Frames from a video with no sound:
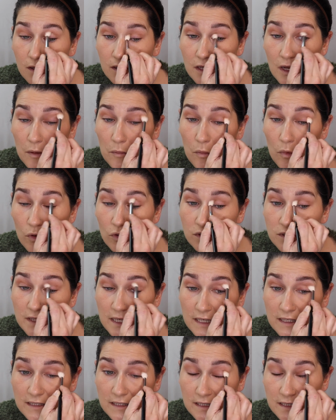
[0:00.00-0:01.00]
Now most
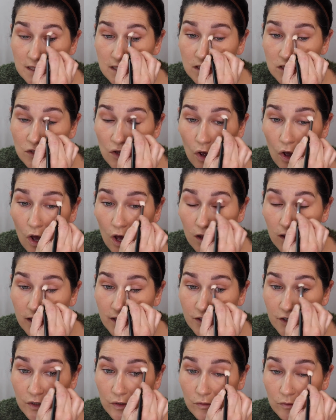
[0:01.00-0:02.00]
days this is all
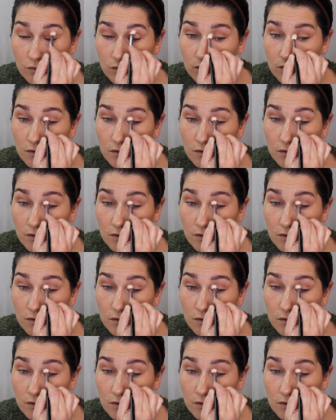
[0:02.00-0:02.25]
I do.